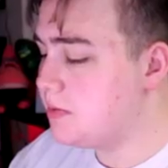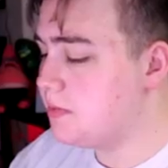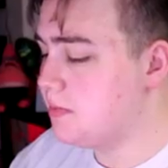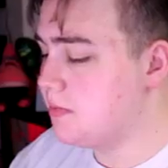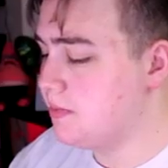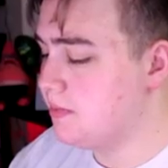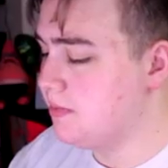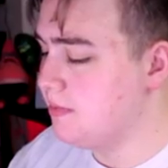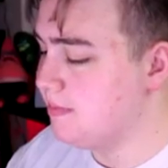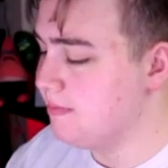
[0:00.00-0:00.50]

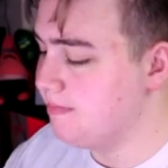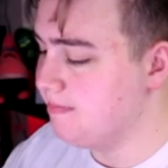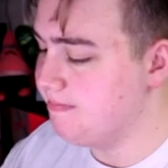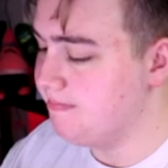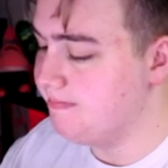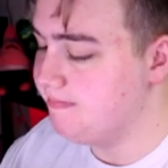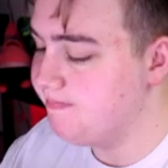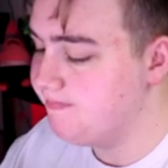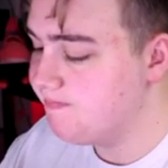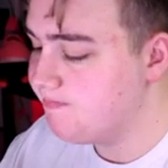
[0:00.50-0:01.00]
Hmm.
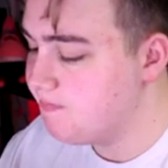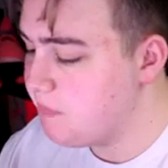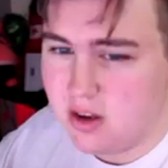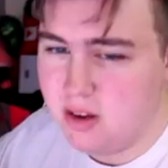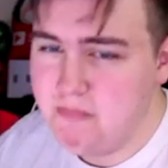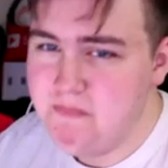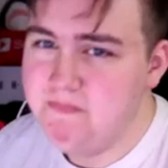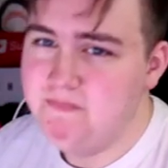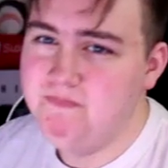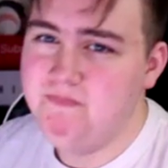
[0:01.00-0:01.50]

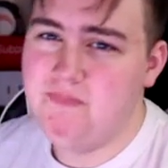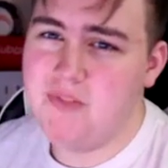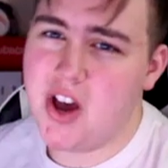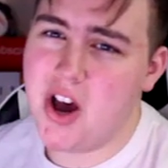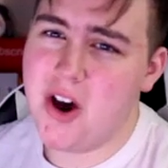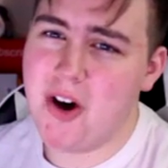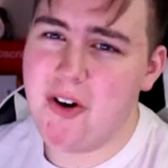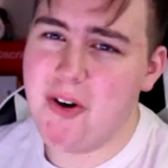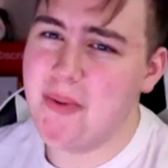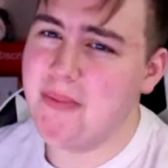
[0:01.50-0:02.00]

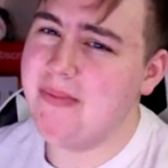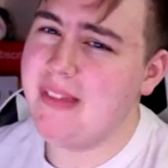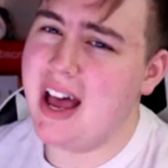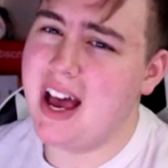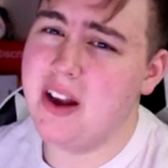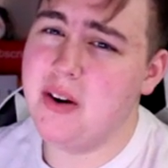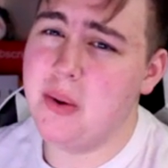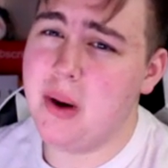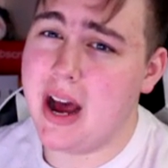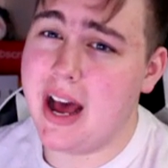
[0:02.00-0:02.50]
No,
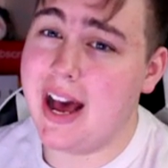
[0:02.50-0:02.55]
I don't